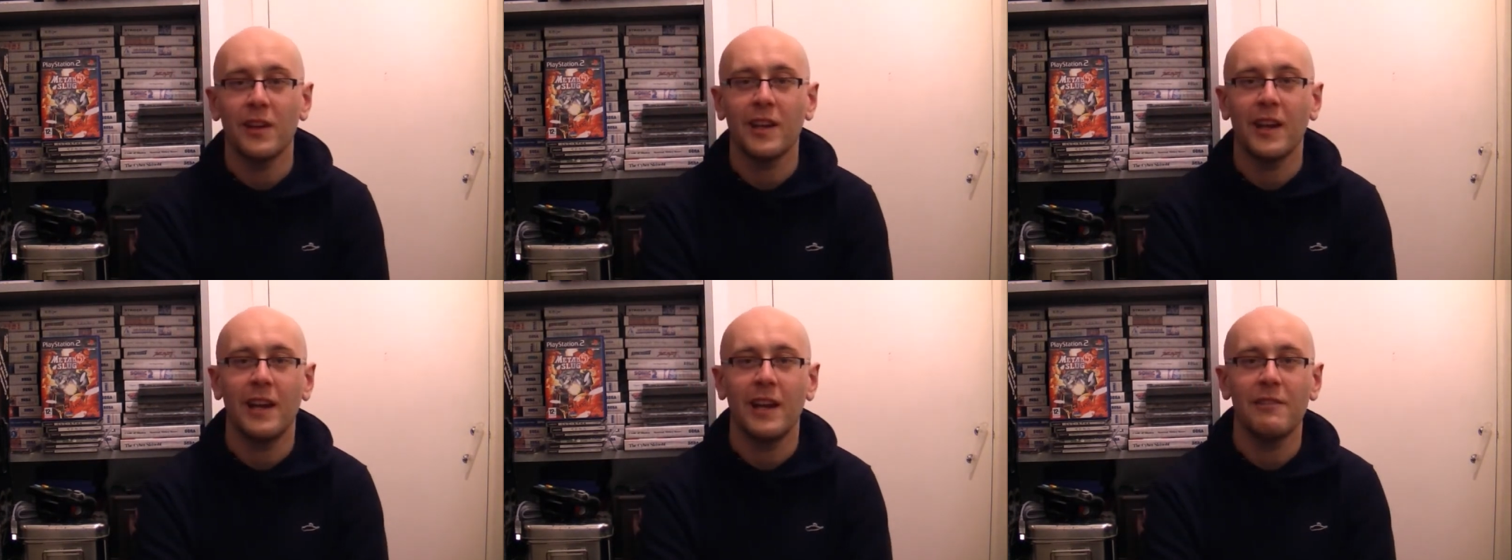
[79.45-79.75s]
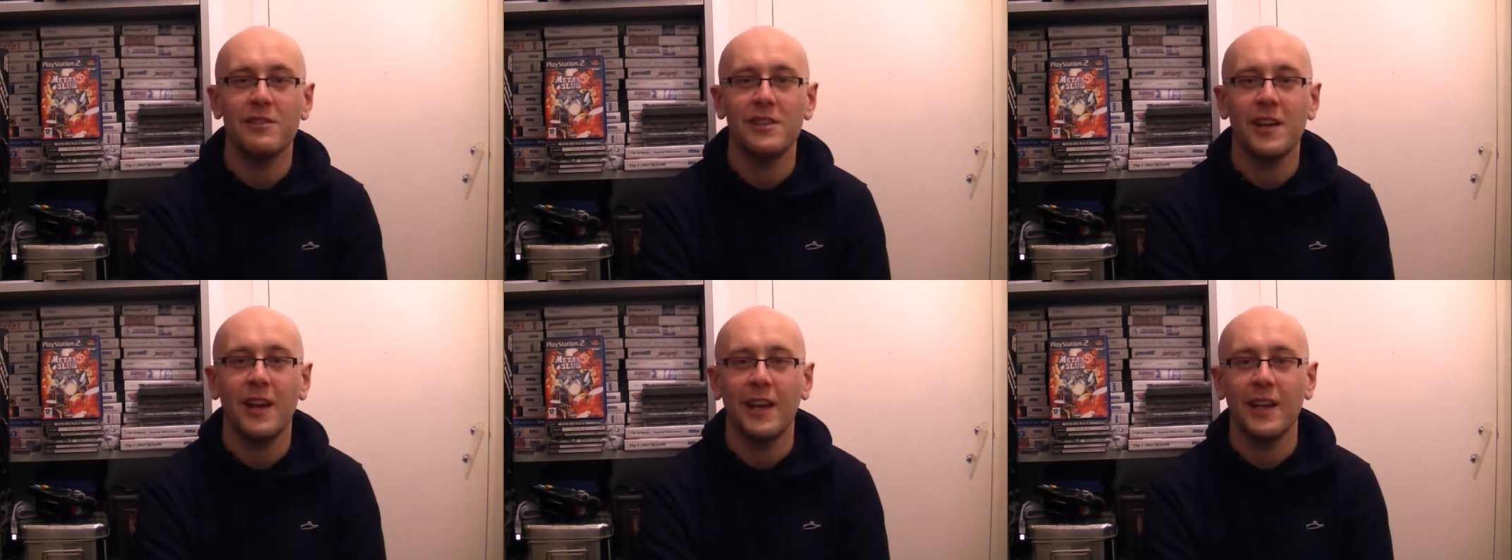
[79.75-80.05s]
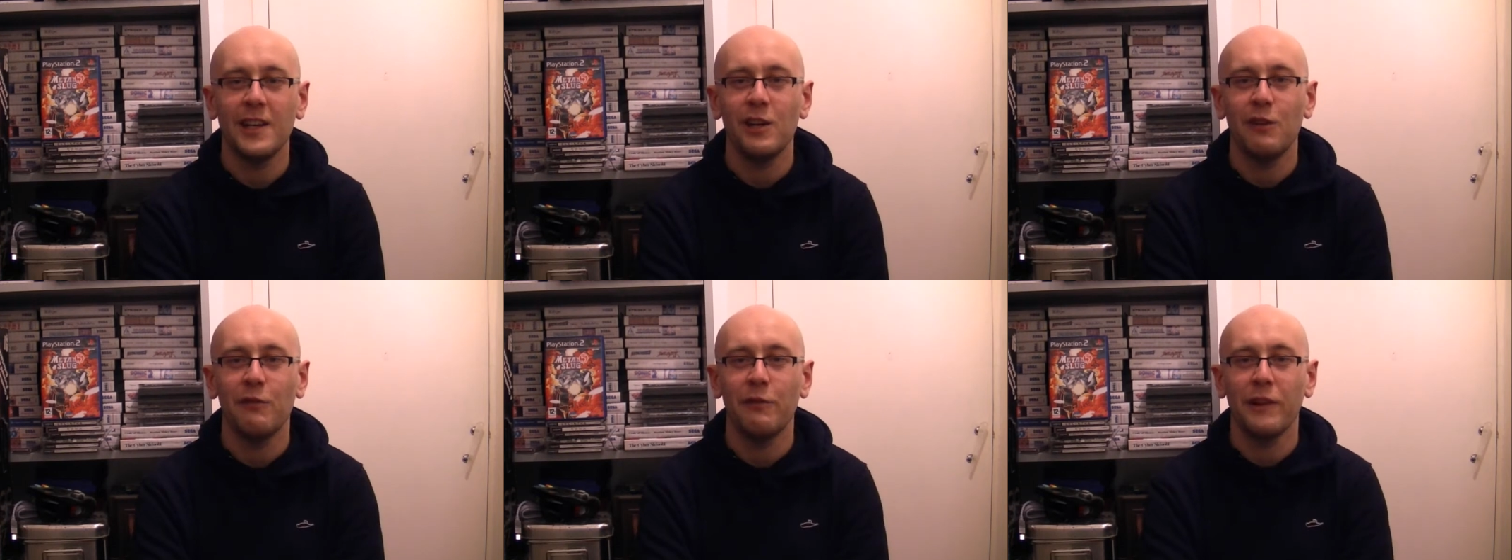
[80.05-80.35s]
kind of
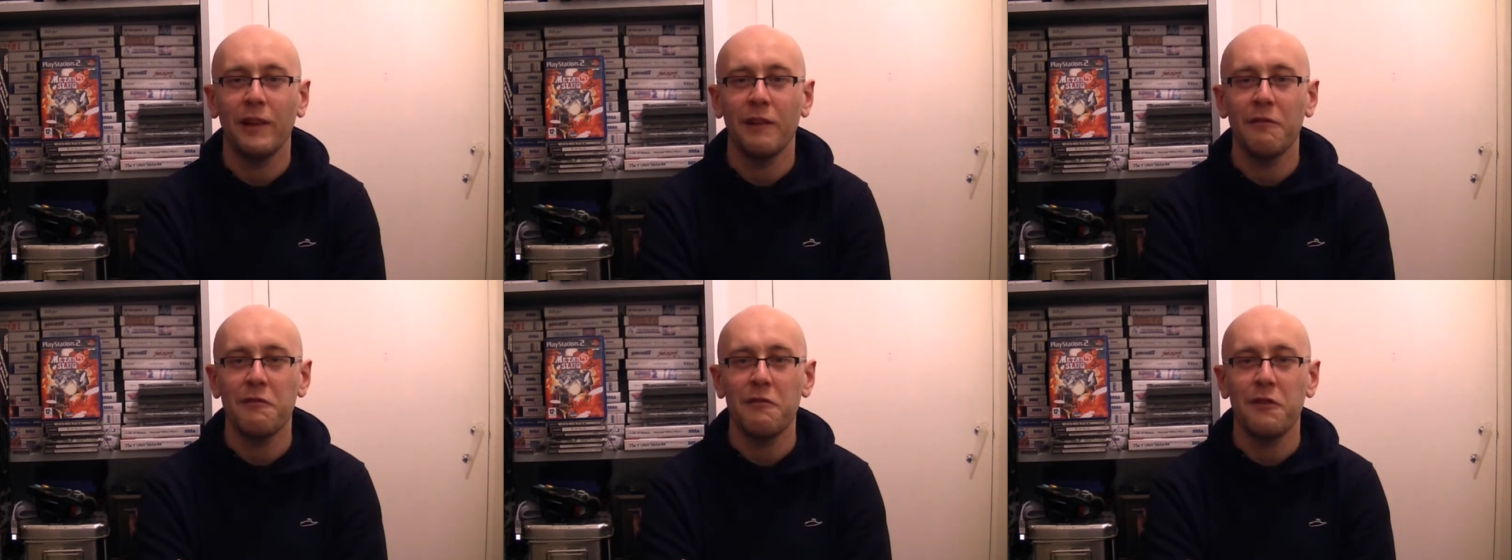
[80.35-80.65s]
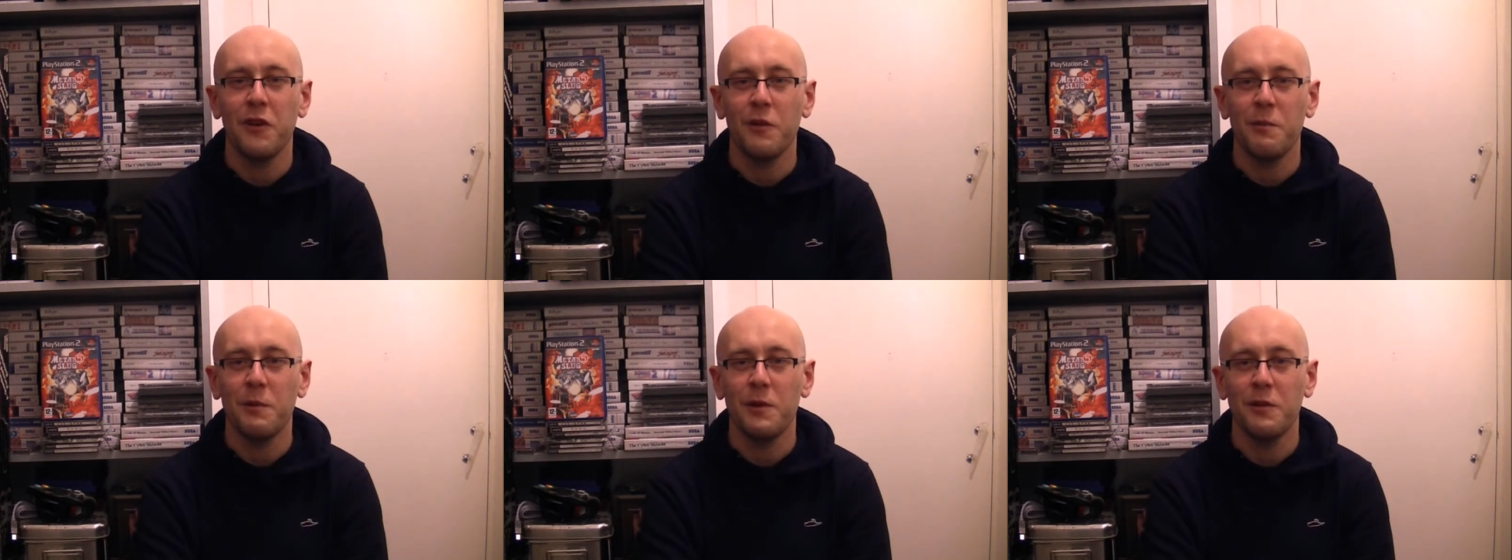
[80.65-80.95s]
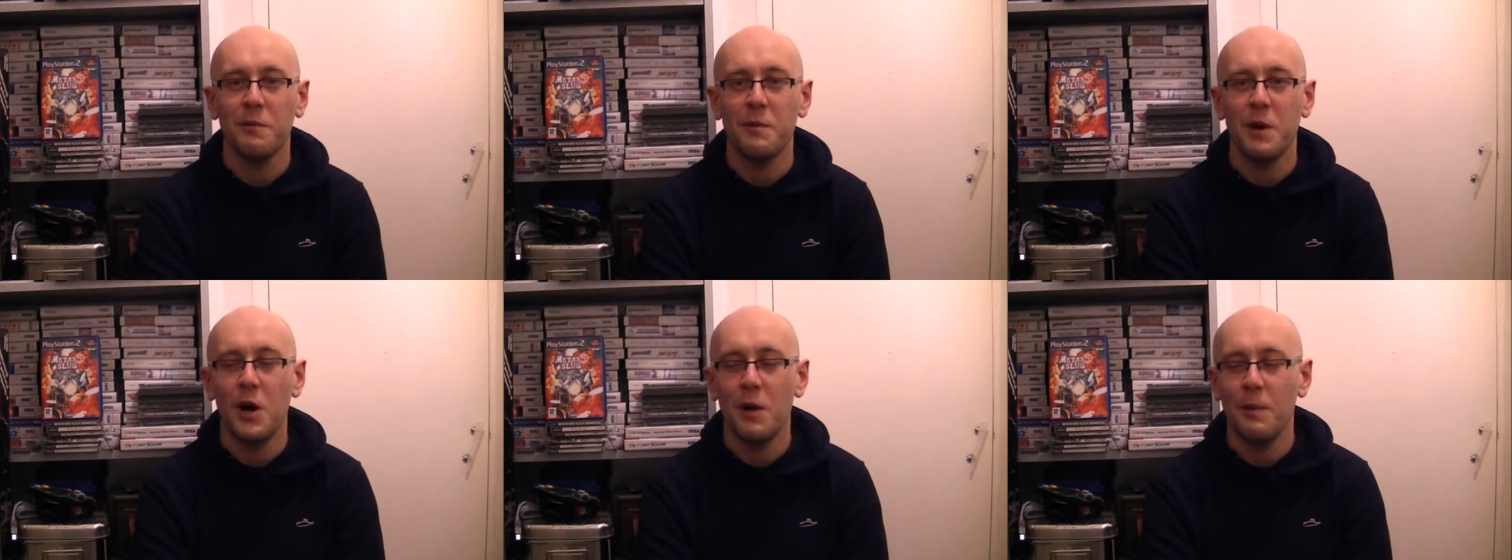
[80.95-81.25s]
taking over the living room at
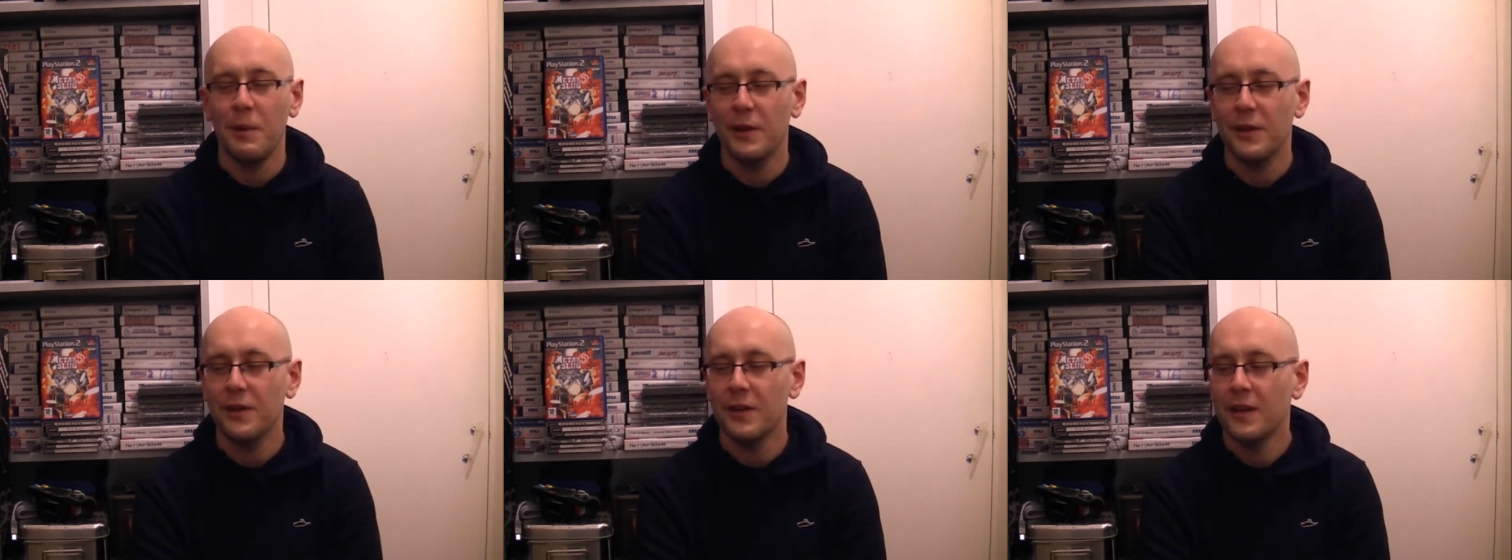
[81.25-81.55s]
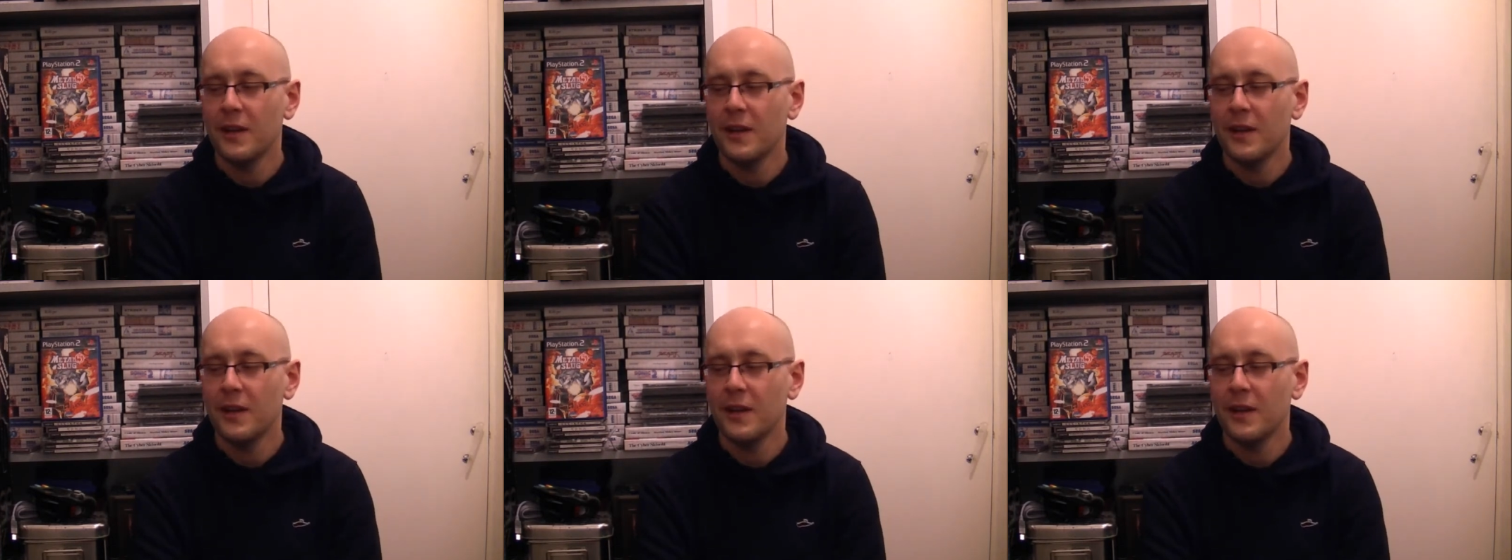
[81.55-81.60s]
the moment.